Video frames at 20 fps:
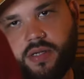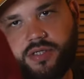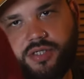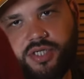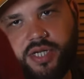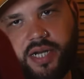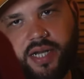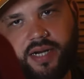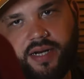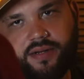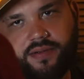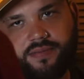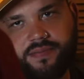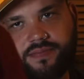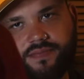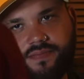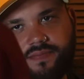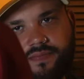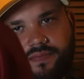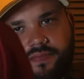Check it out.
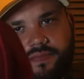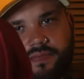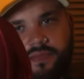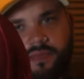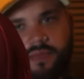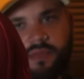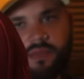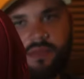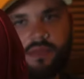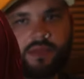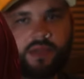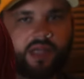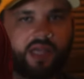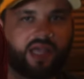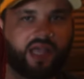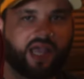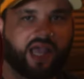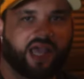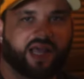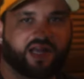
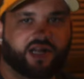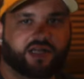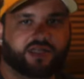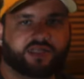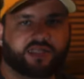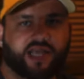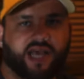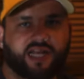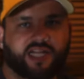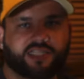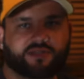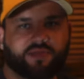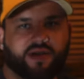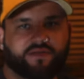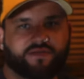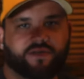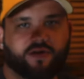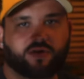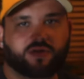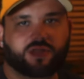Had to silence my
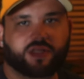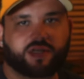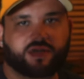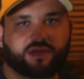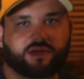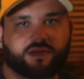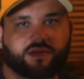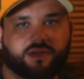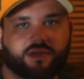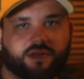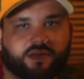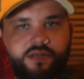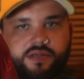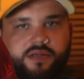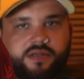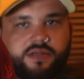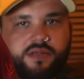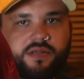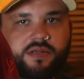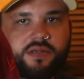phone there.
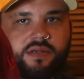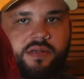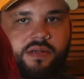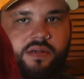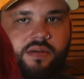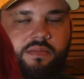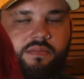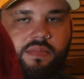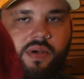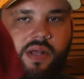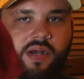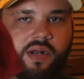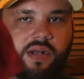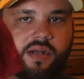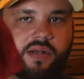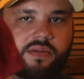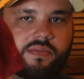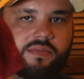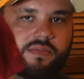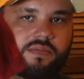But
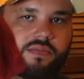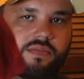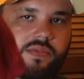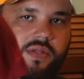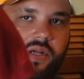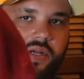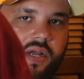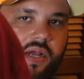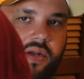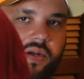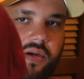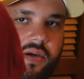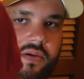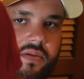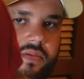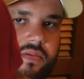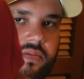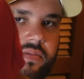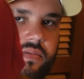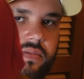uh, there you
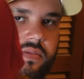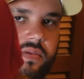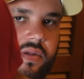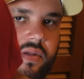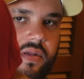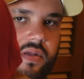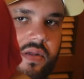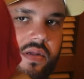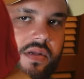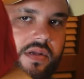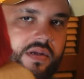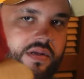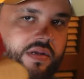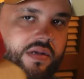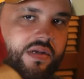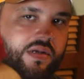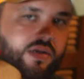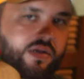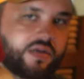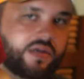go.
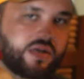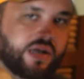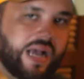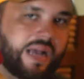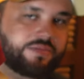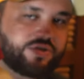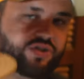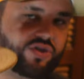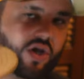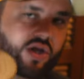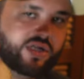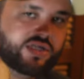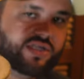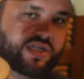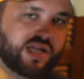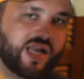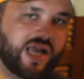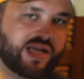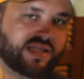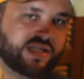I'm starting
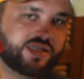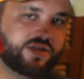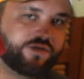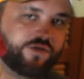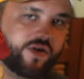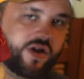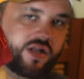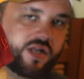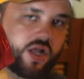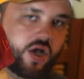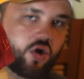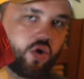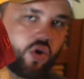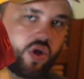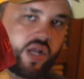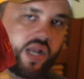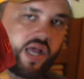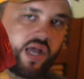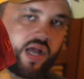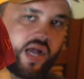to like this front logo a
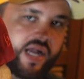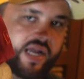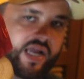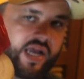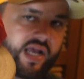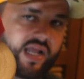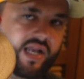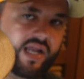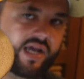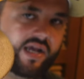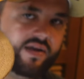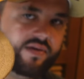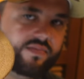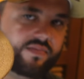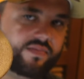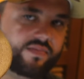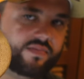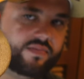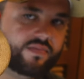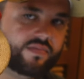lot. I can't lie.
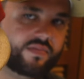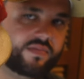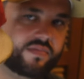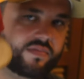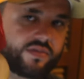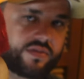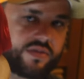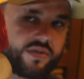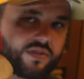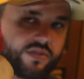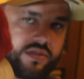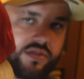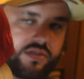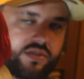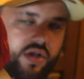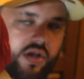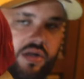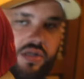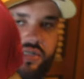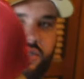Starting